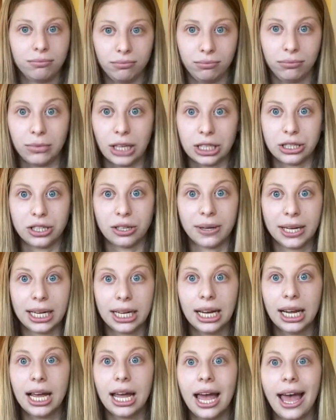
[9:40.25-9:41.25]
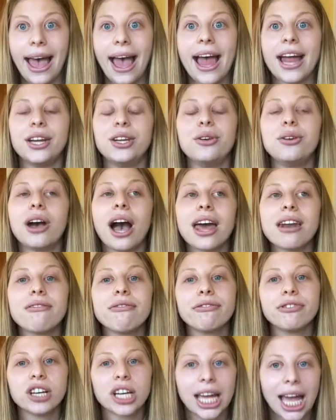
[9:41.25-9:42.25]
let's do it. And you kind of
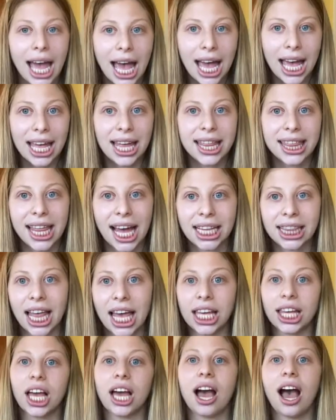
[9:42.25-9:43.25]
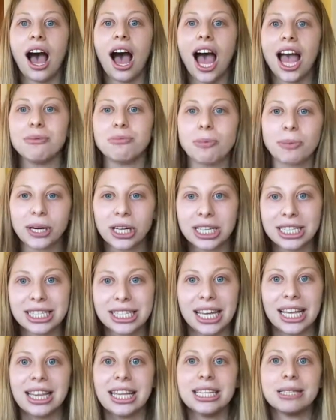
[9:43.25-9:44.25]
forget that like, I'm a
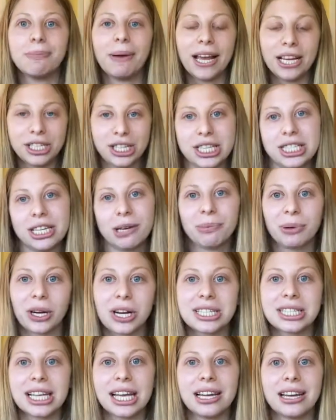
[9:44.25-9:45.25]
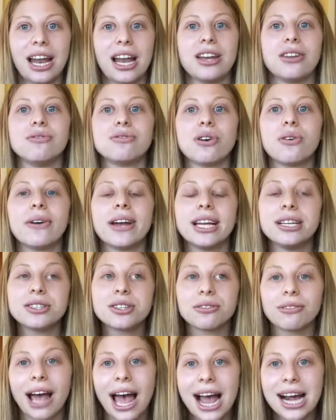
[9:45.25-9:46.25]
person, this patient's a person, and you don't
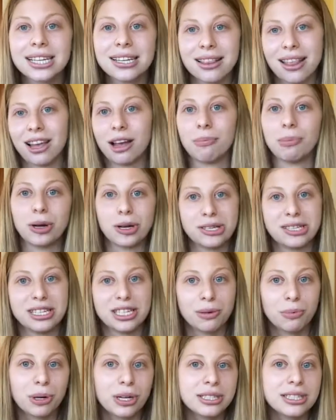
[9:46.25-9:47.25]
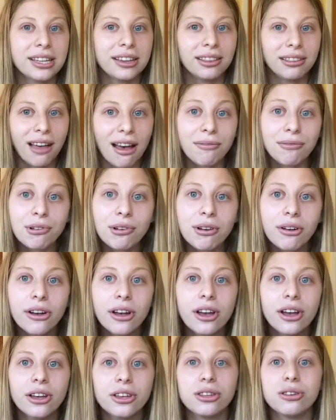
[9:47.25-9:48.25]
interact on like a person-to-person level.
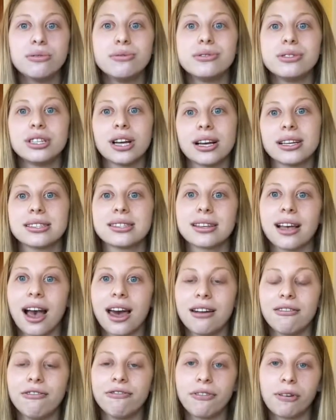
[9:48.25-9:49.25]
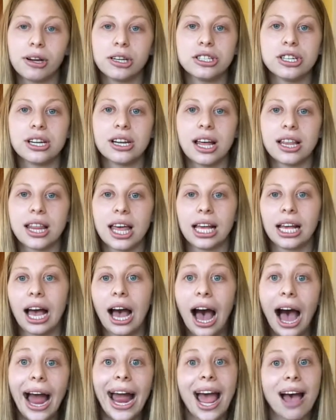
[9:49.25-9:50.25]
You just kind of function on like
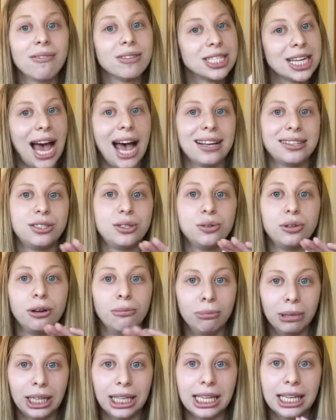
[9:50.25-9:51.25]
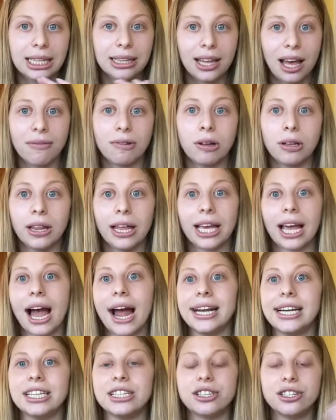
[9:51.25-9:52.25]
I have a task to complete level. Like, I
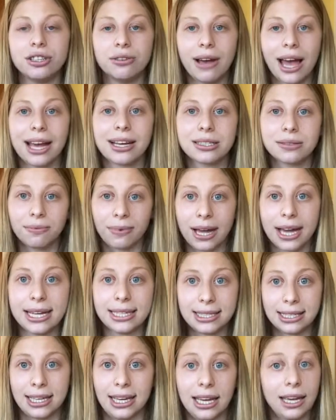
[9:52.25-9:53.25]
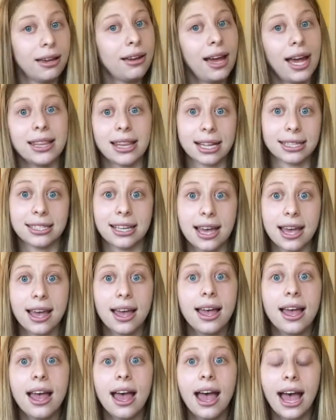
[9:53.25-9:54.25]
need to do X, Y, Z, and that's it.
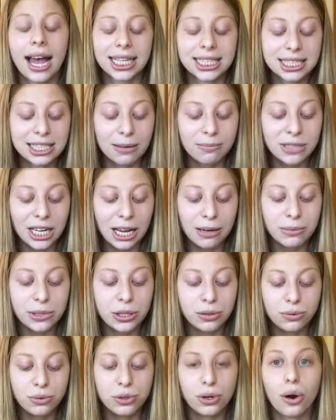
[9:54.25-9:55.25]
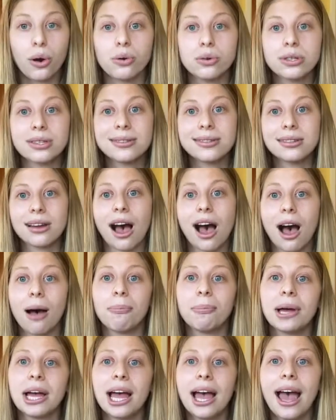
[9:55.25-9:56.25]
And sometimes you don't stop
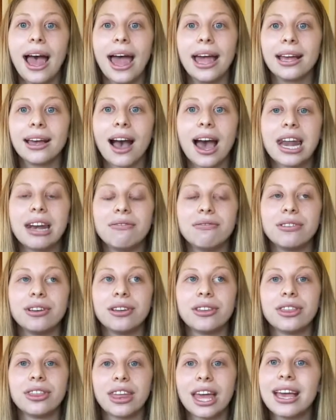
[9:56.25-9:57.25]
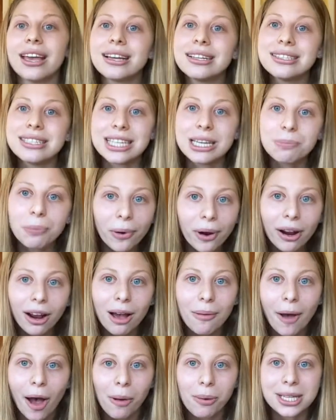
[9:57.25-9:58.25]
and kind of think deeper
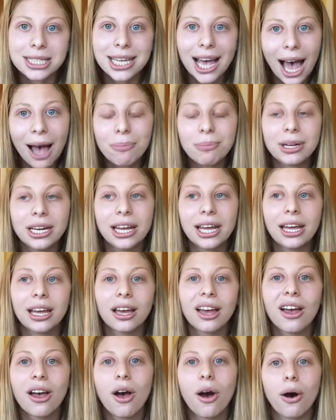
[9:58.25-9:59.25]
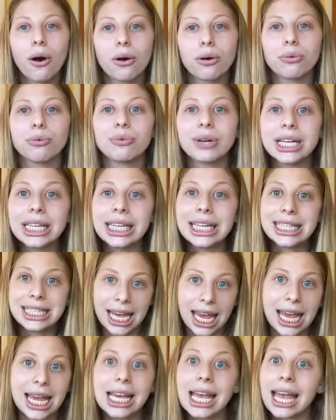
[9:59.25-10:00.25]
about what's happening or really
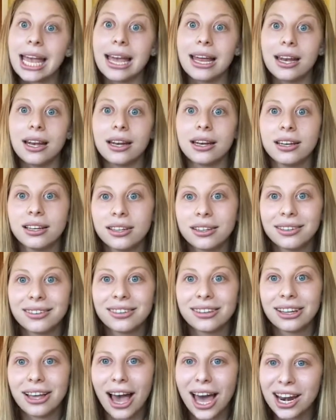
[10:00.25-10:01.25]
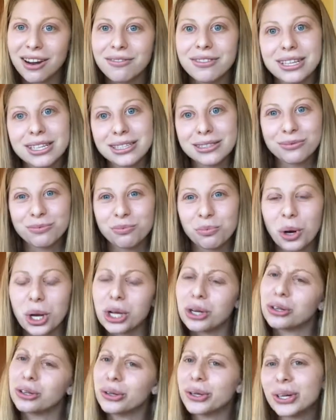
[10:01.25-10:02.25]
take in kind of what
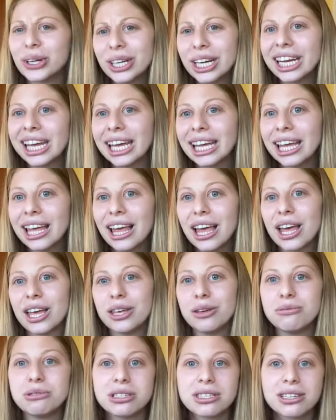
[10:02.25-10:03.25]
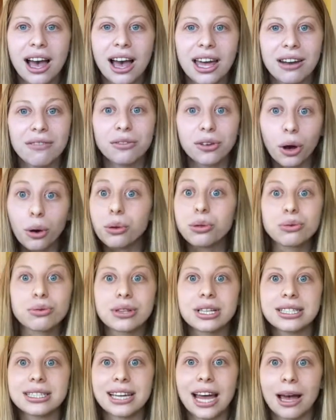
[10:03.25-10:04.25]
you're learning. You just of go through
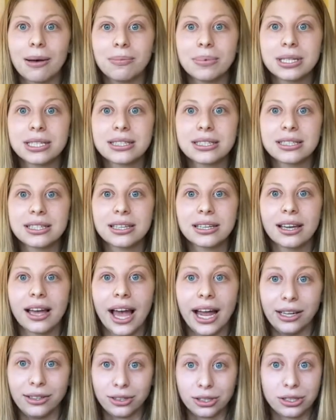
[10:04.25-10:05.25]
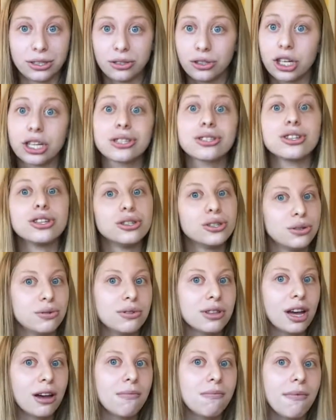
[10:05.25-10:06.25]
the steps and just to do
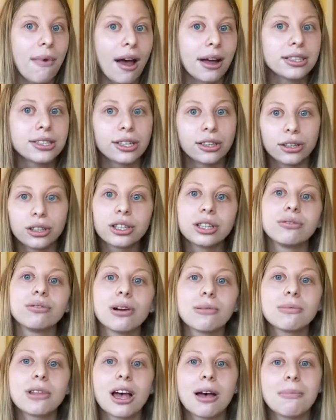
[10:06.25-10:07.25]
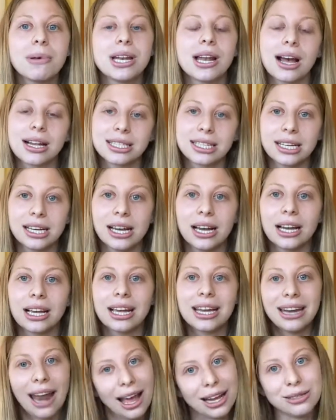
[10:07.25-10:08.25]
them, not to learn from them and not to
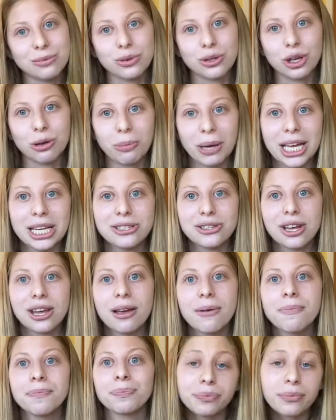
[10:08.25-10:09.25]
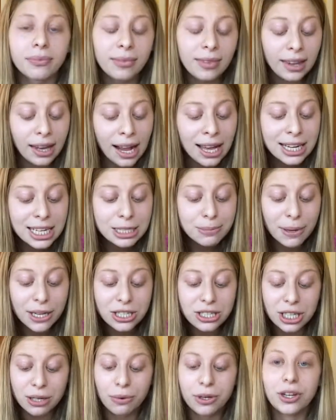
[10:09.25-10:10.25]
connect with your patient. And
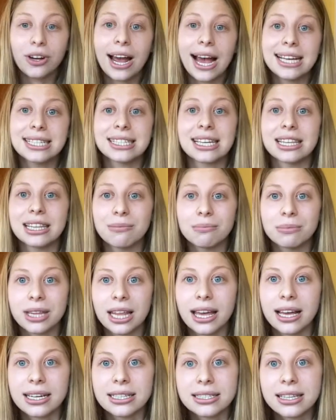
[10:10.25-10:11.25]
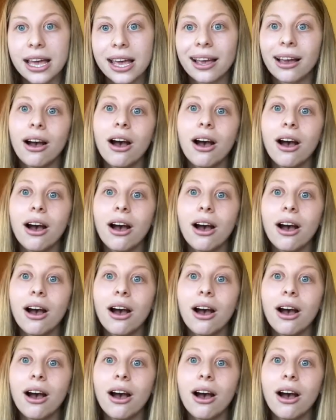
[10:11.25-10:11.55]
especially when you're asking them things like,